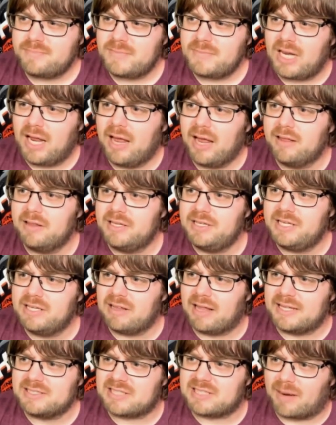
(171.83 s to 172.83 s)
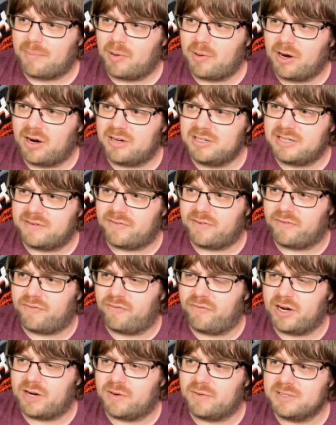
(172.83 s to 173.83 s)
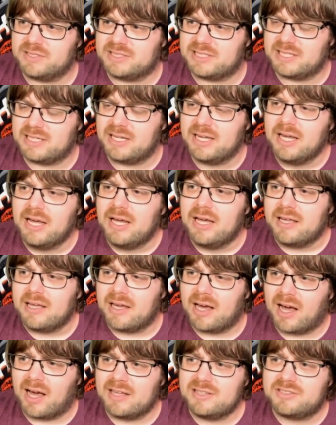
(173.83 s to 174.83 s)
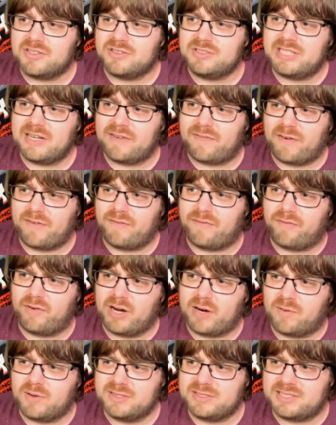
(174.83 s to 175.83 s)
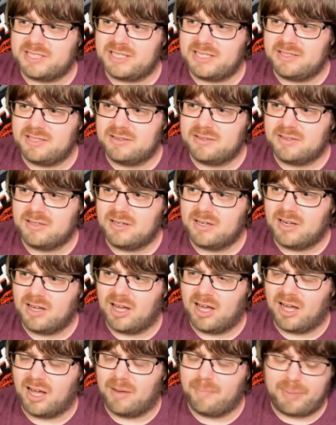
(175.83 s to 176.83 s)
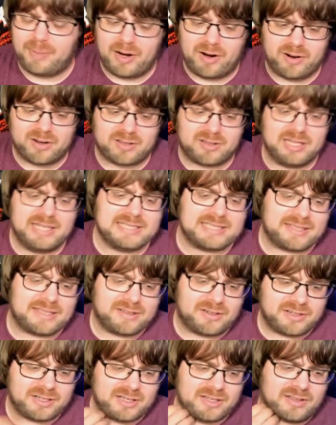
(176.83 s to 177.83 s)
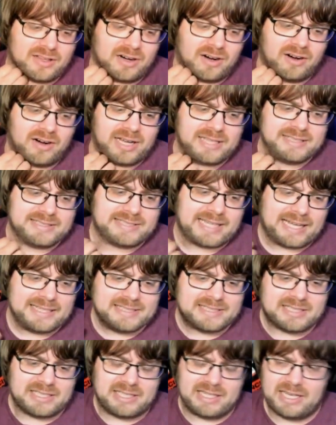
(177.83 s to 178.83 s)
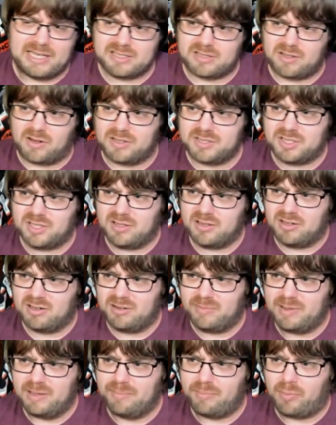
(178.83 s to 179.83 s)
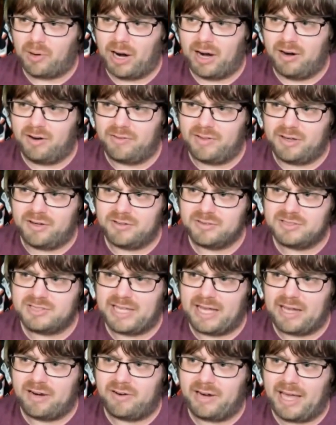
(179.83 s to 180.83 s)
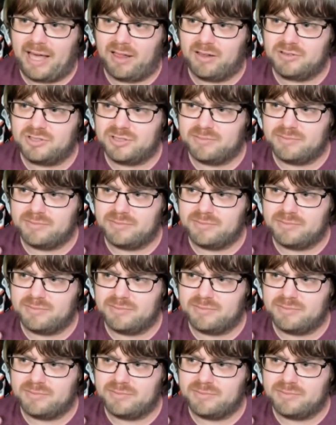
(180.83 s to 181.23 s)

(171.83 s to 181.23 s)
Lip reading: LED lights operate on a different frequency. So different frequency, Pericles, and their intensity is also a little bit brighter than your standard halogen